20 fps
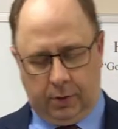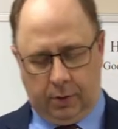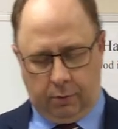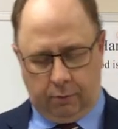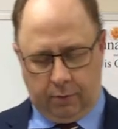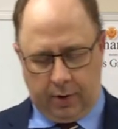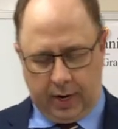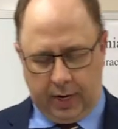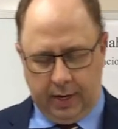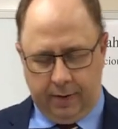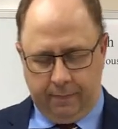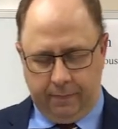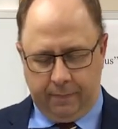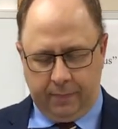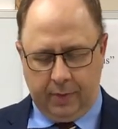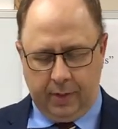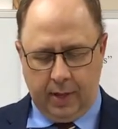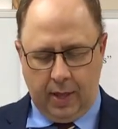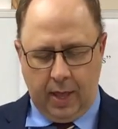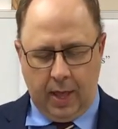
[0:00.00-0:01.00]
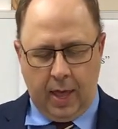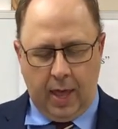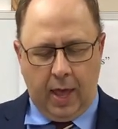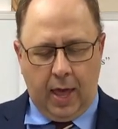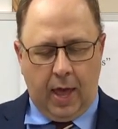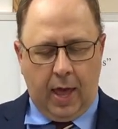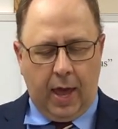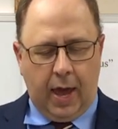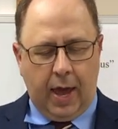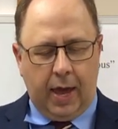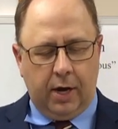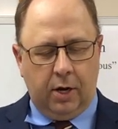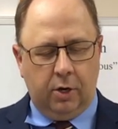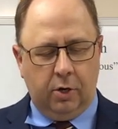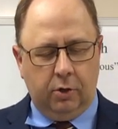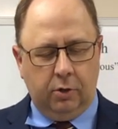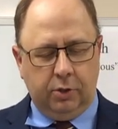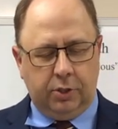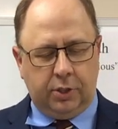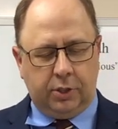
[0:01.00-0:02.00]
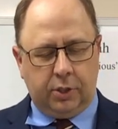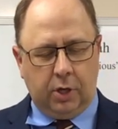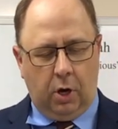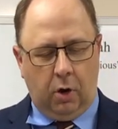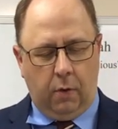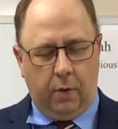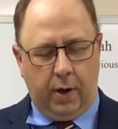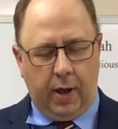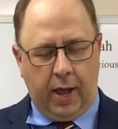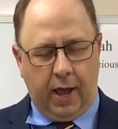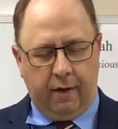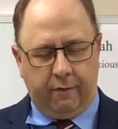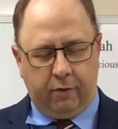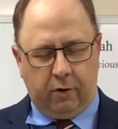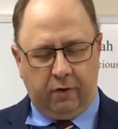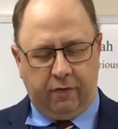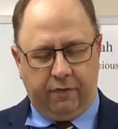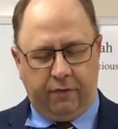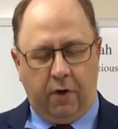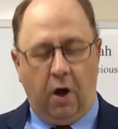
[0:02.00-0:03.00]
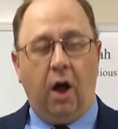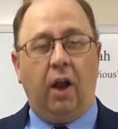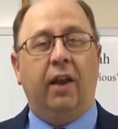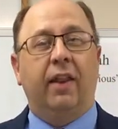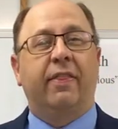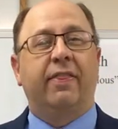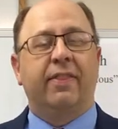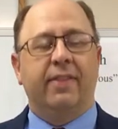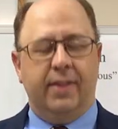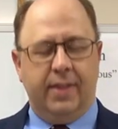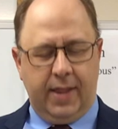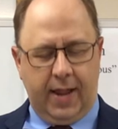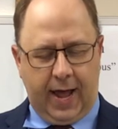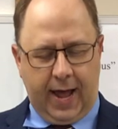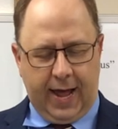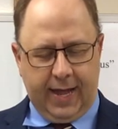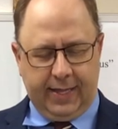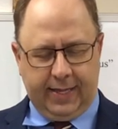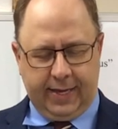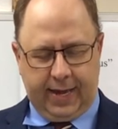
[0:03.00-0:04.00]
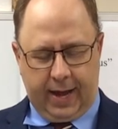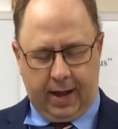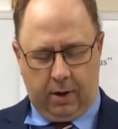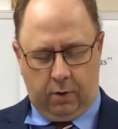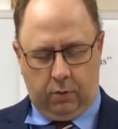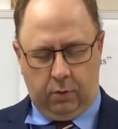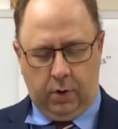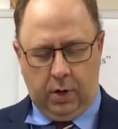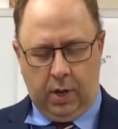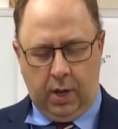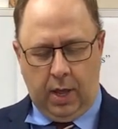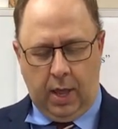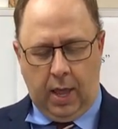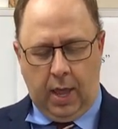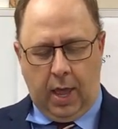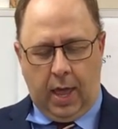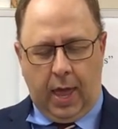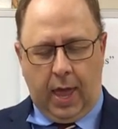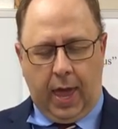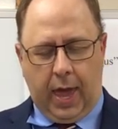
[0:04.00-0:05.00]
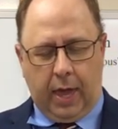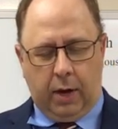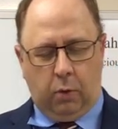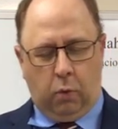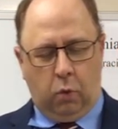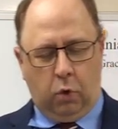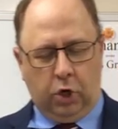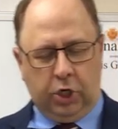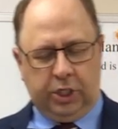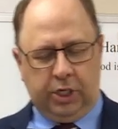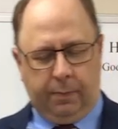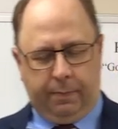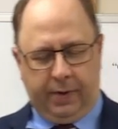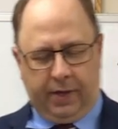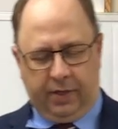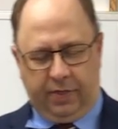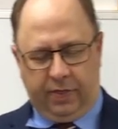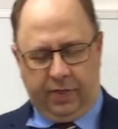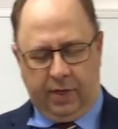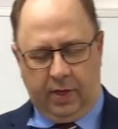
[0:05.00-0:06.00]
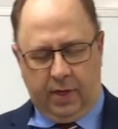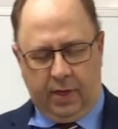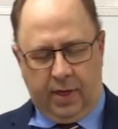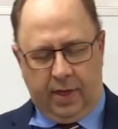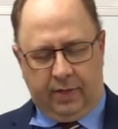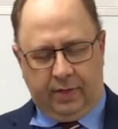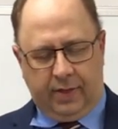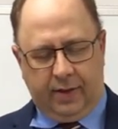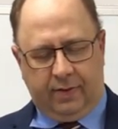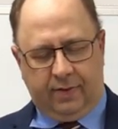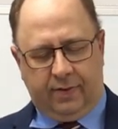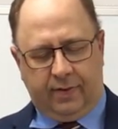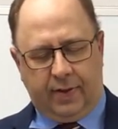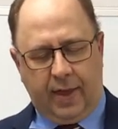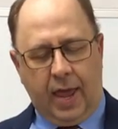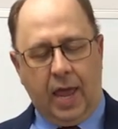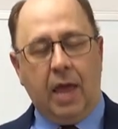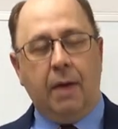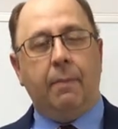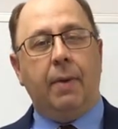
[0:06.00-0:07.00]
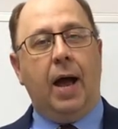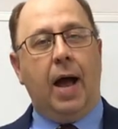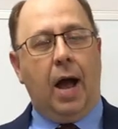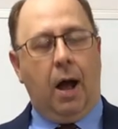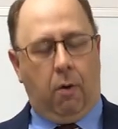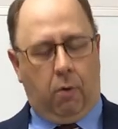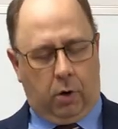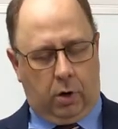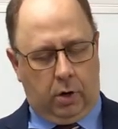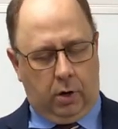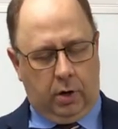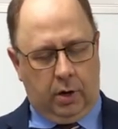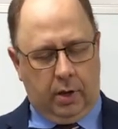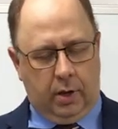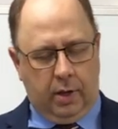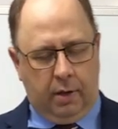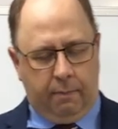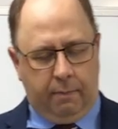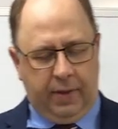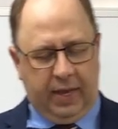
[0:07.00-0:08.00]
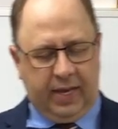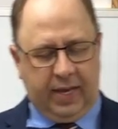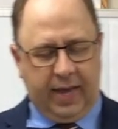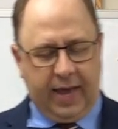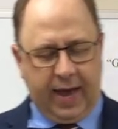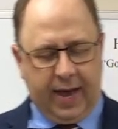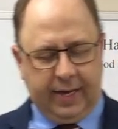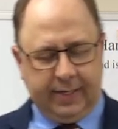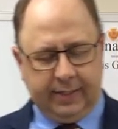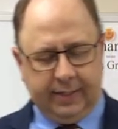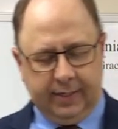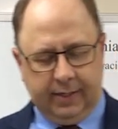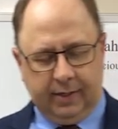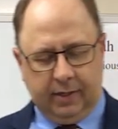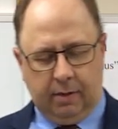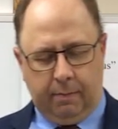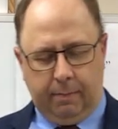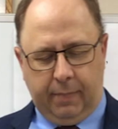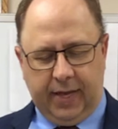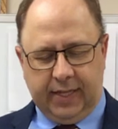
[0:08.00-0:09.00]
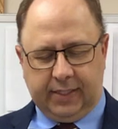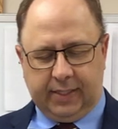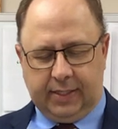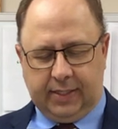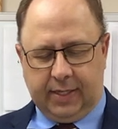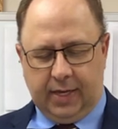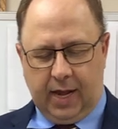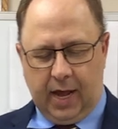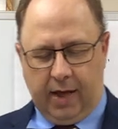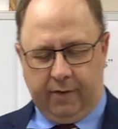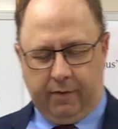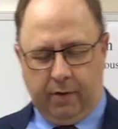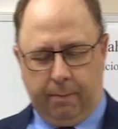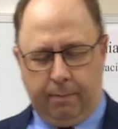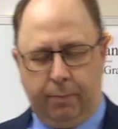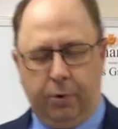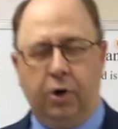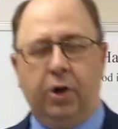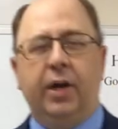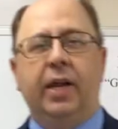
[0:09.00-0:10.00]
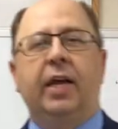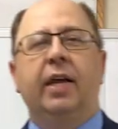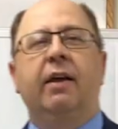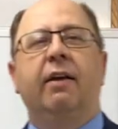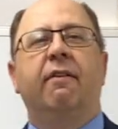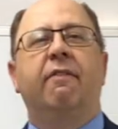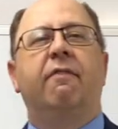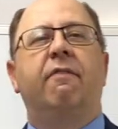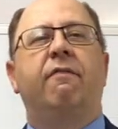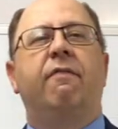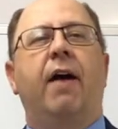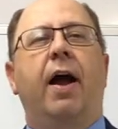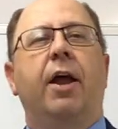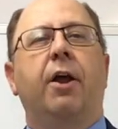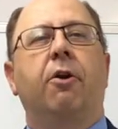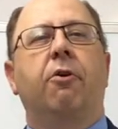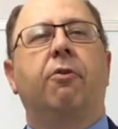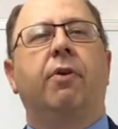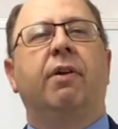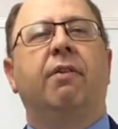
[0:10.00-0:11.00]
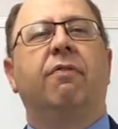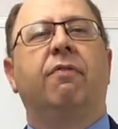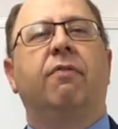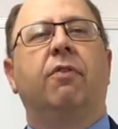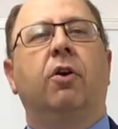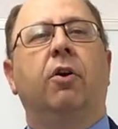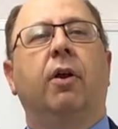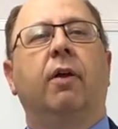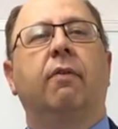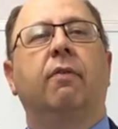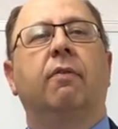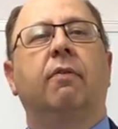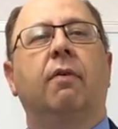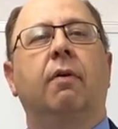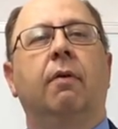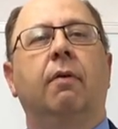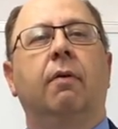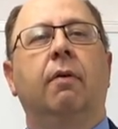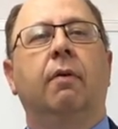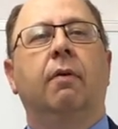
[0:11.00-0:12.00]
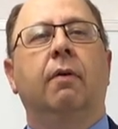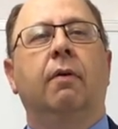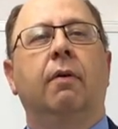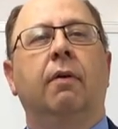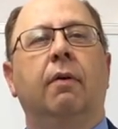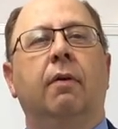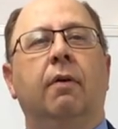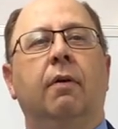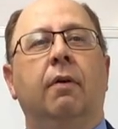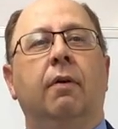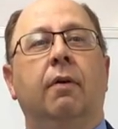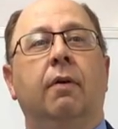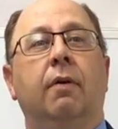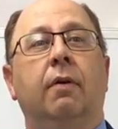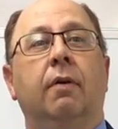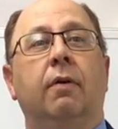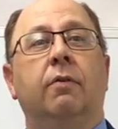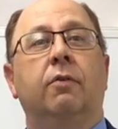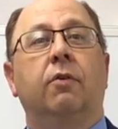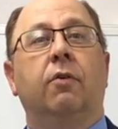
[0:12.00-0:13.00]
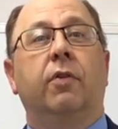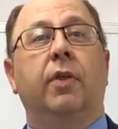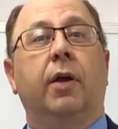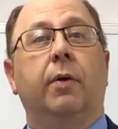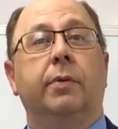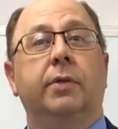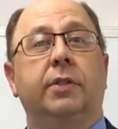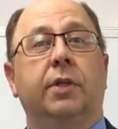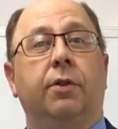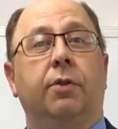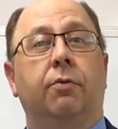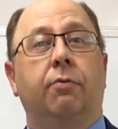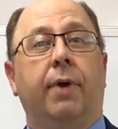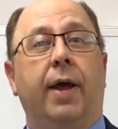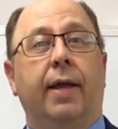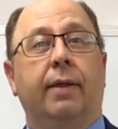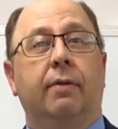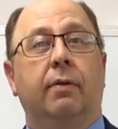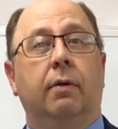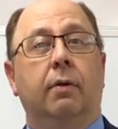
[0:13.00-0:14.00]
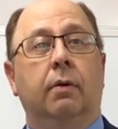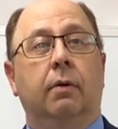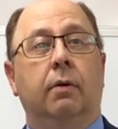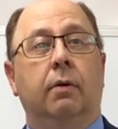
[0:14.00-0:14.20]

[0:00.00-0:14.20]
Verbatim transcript: You ready? And whosoever falleth not down and worshipeth the same hour be cast into the midst of a burning fiery furnace. So there was a threat.